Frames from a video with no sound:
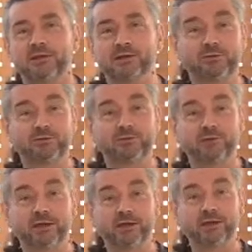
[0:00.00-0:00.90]

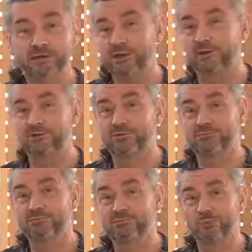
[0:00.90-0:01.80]
So I
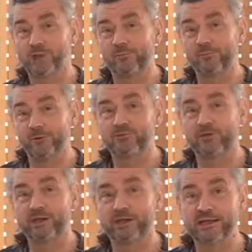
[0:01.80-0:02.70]
think what I'm
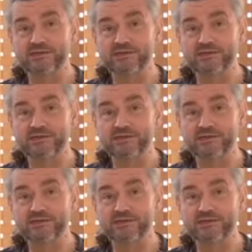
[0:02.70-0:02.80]
offering